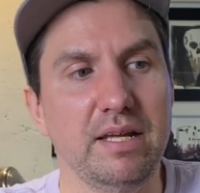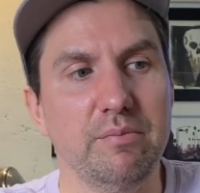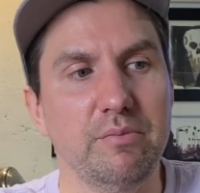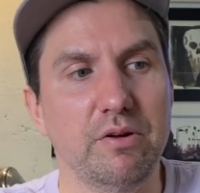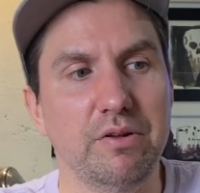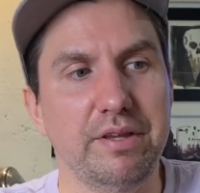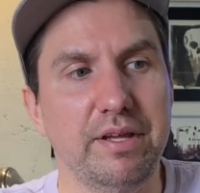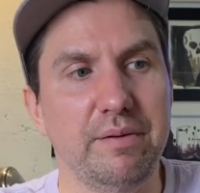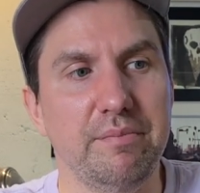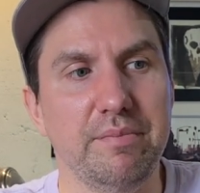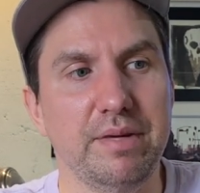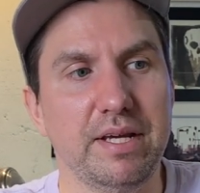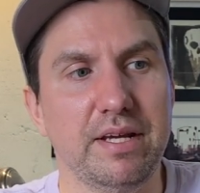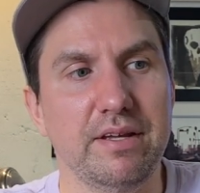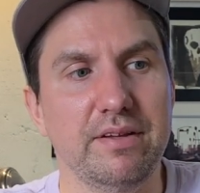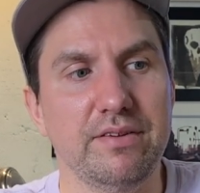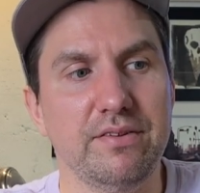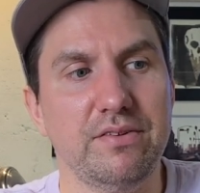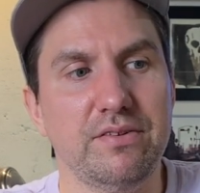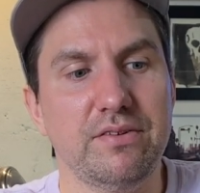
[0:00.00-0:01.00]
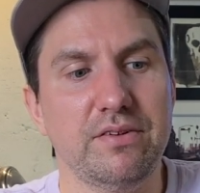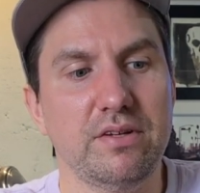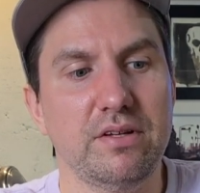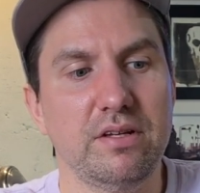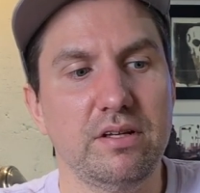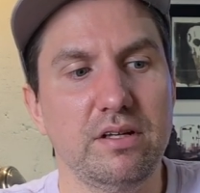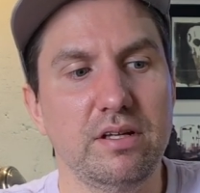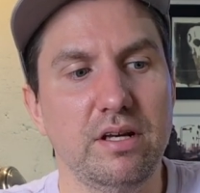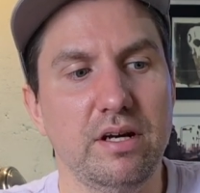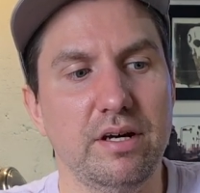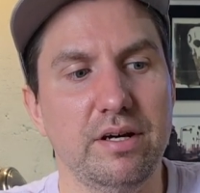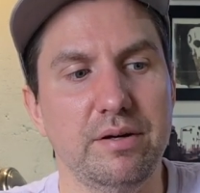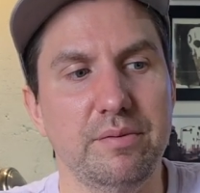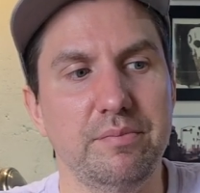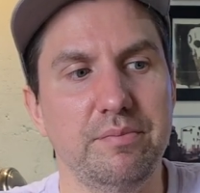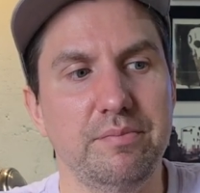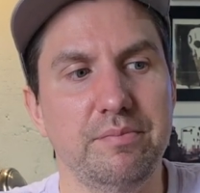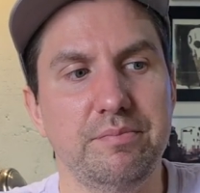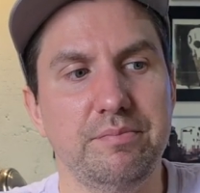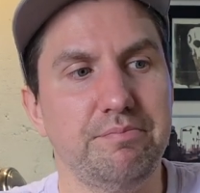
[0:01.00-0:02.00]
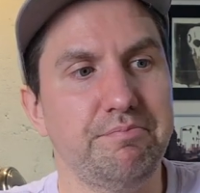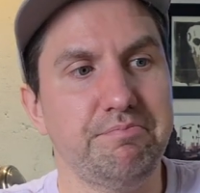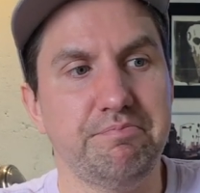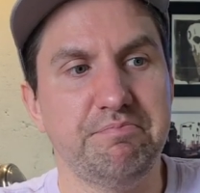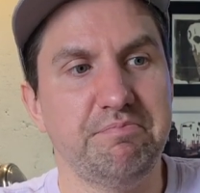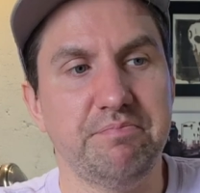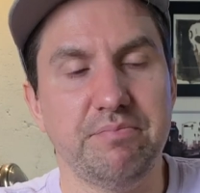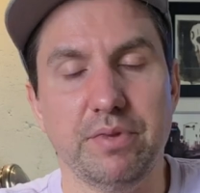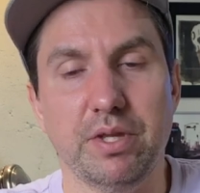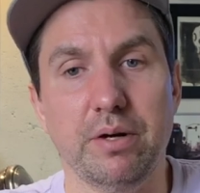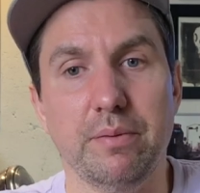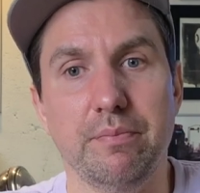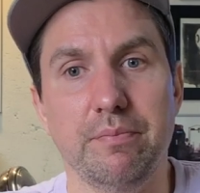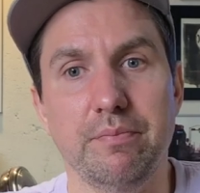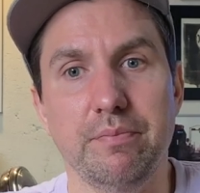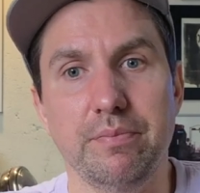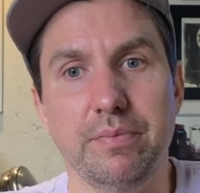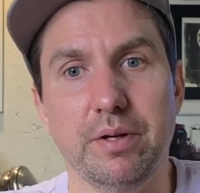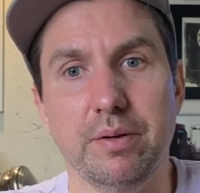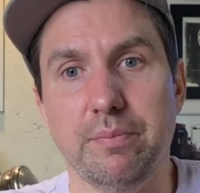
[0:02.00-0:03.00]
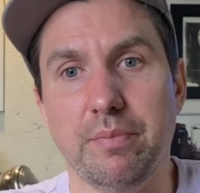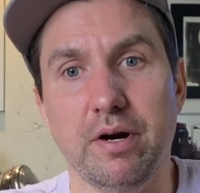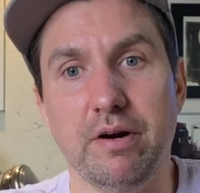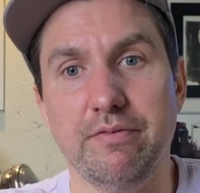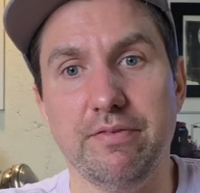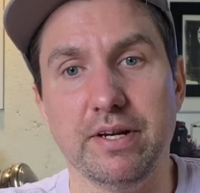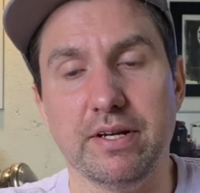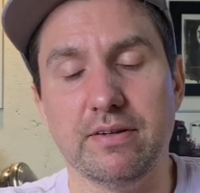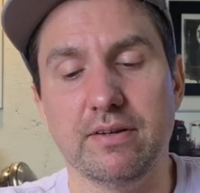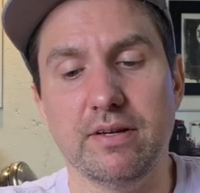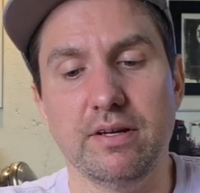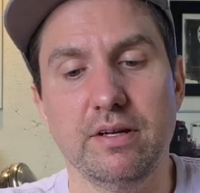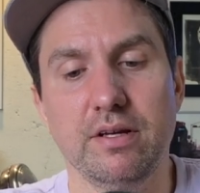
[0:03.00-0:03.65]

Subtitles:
mold them because they're perfect.